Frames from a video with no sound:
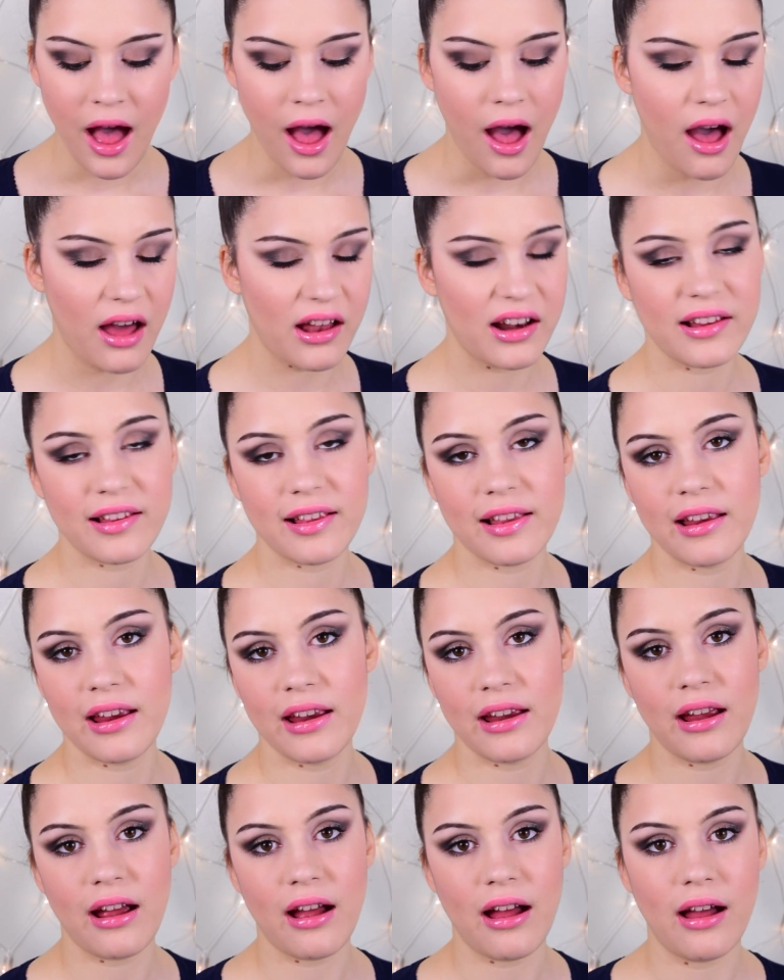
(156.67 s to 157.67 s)

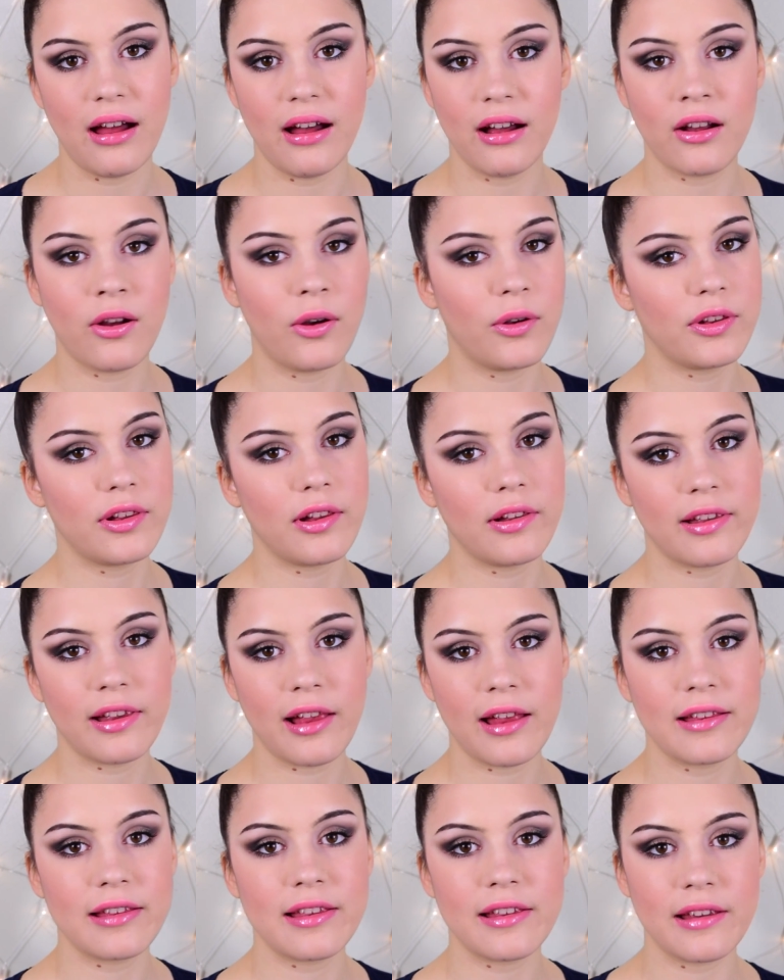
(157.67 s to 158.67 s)
Honestly, Coastal
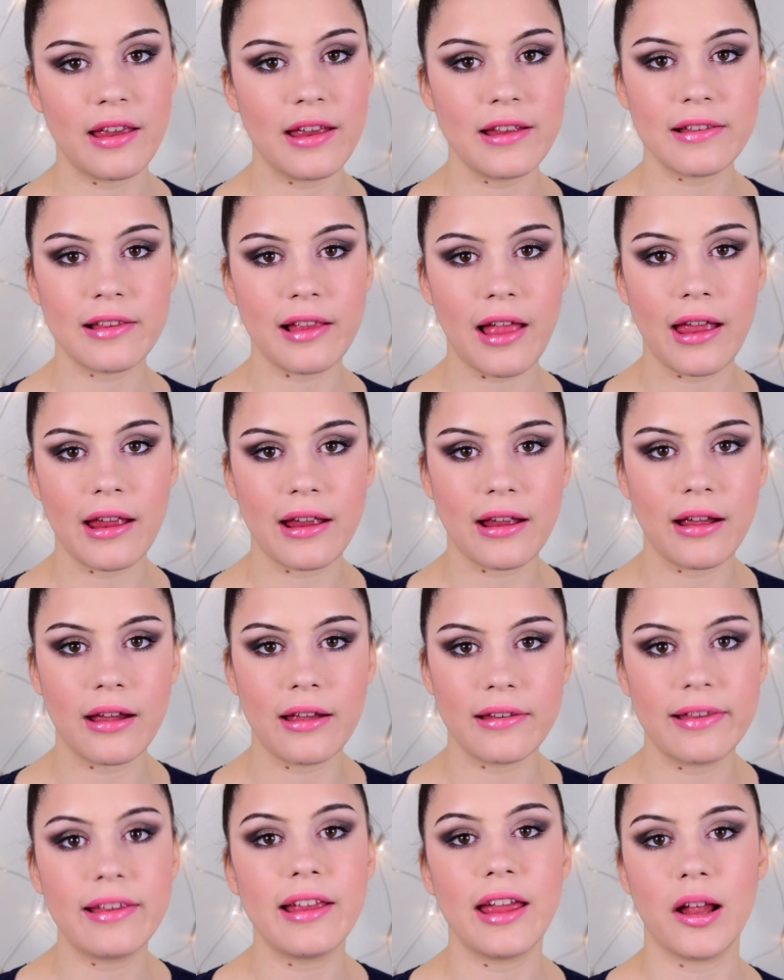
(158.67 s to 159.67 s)
Scents, it's like
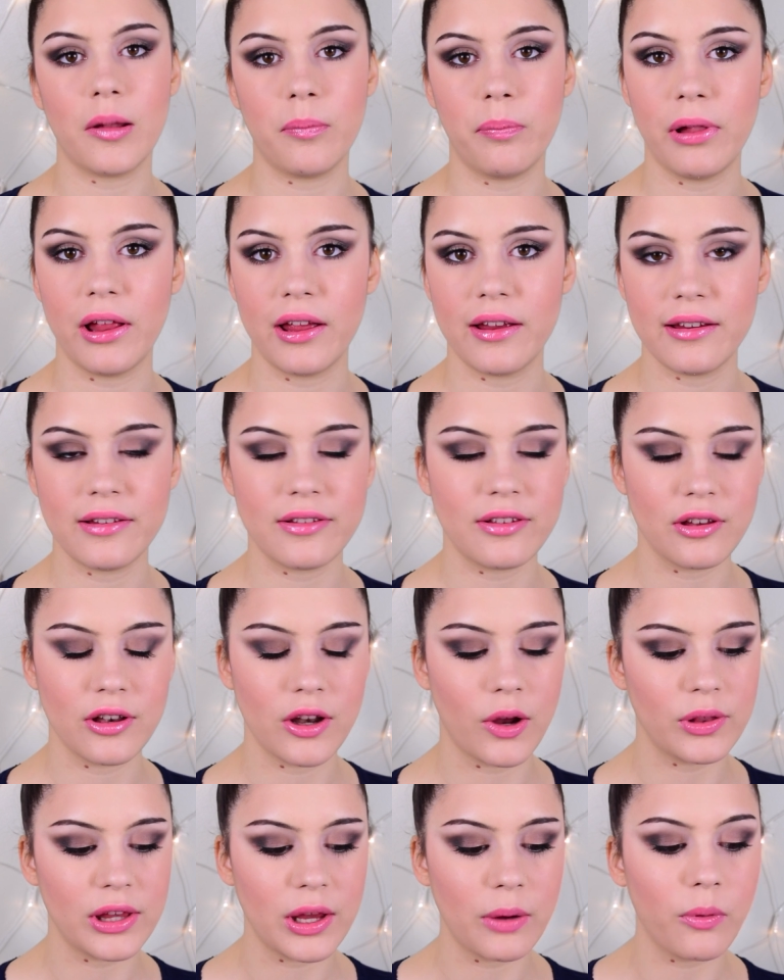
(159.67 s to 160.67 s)
a sale place,
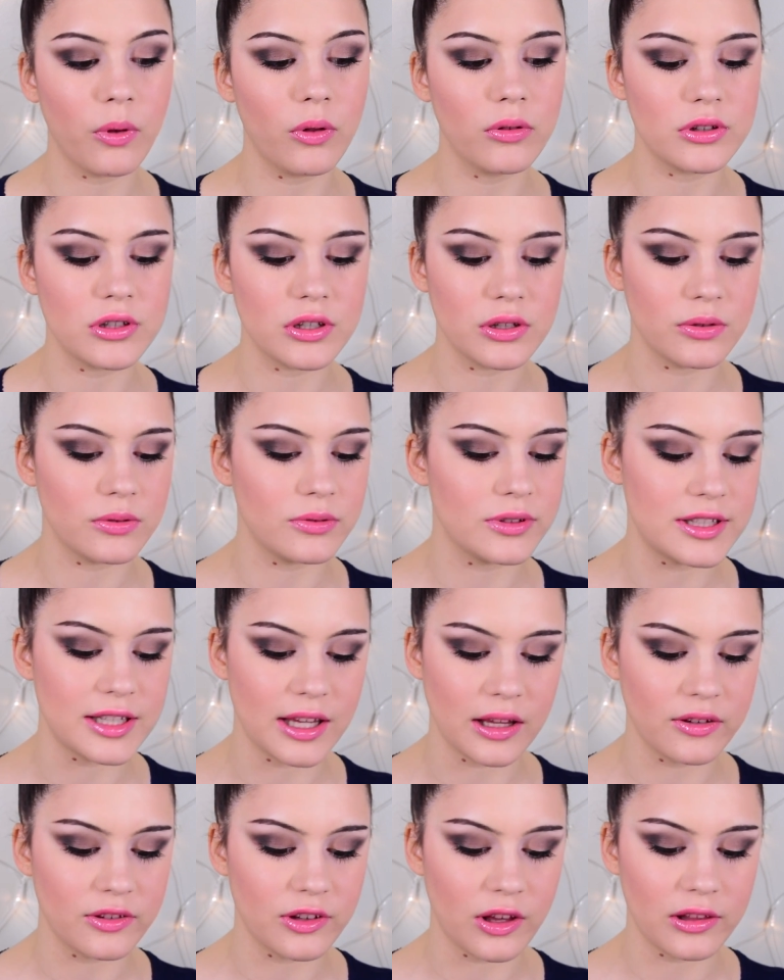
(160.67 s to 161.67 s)
they will do
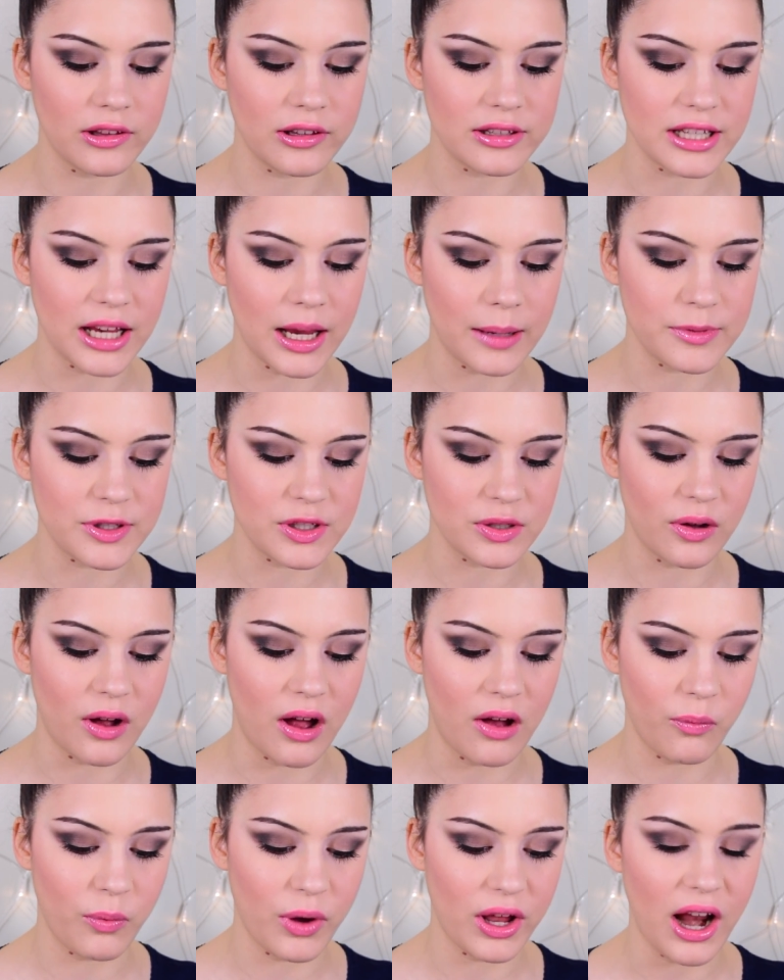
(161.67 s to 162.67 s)
sales all the time.
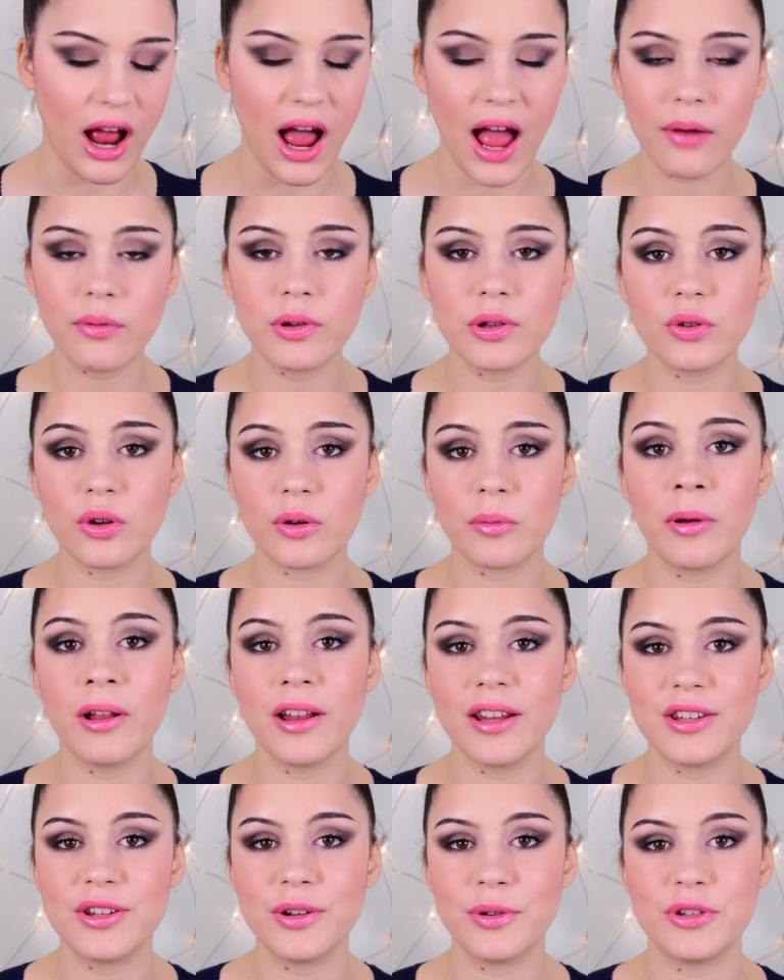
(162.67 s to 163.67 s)
So what I would
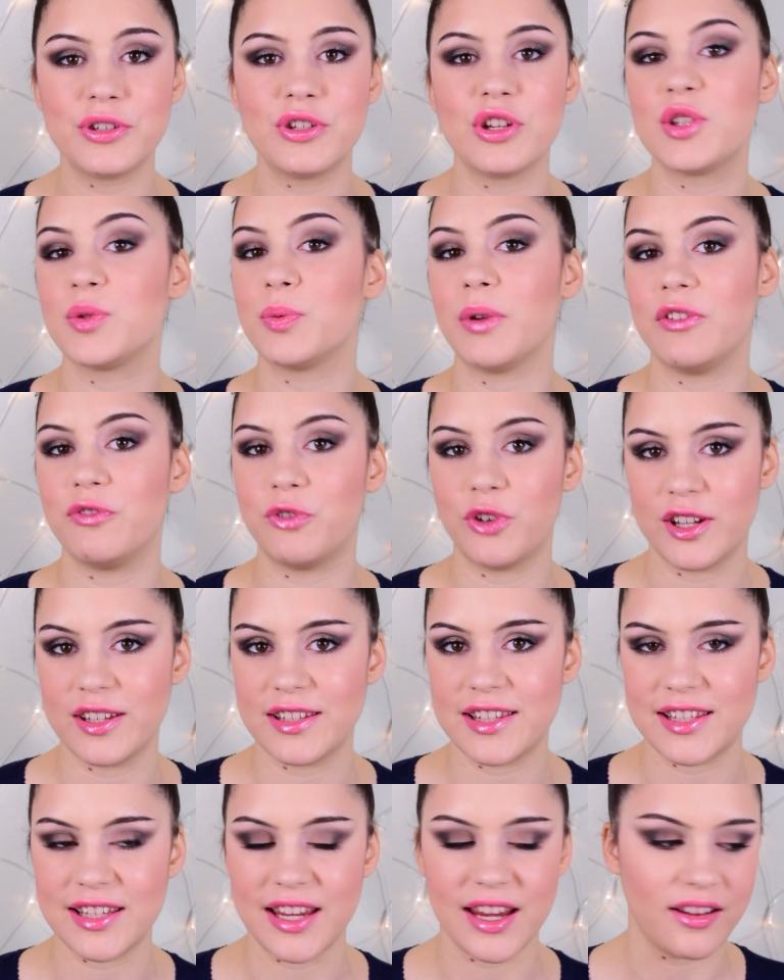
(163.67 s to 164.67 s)
normally do is just wait for the
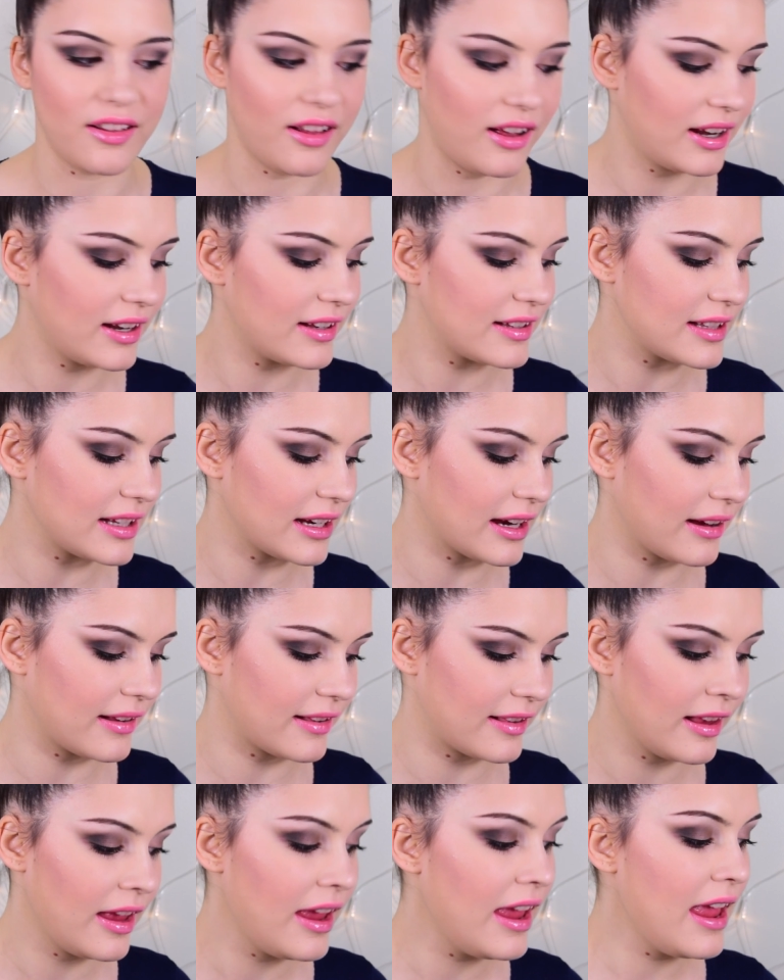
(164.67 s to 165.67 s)
sale, honestly, because
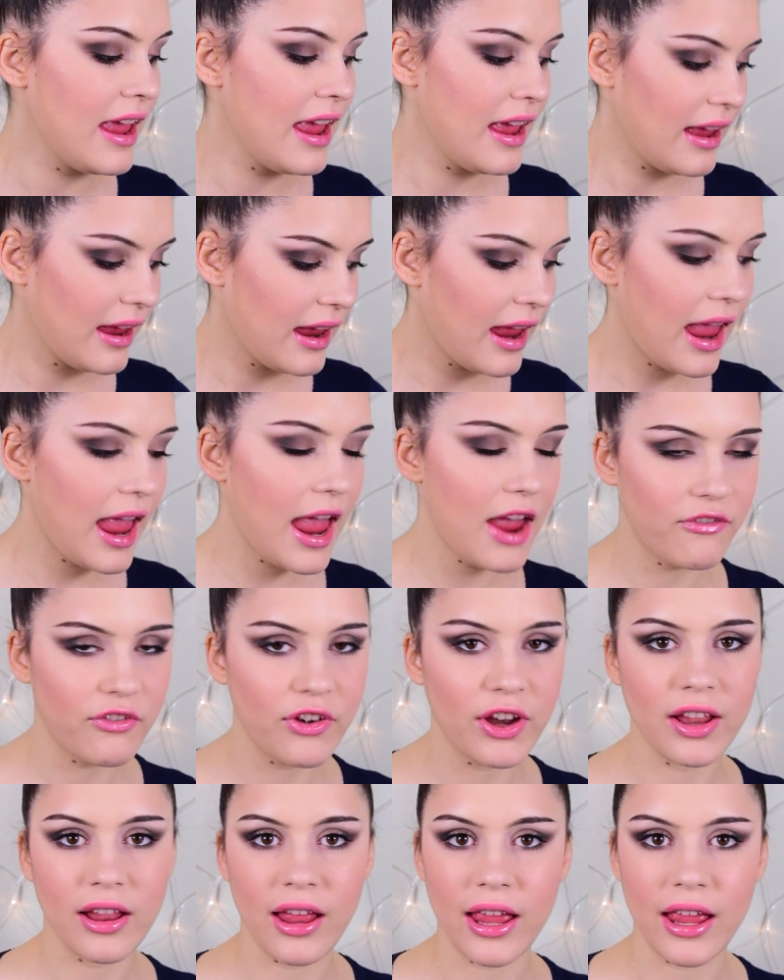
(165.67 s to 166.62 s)
every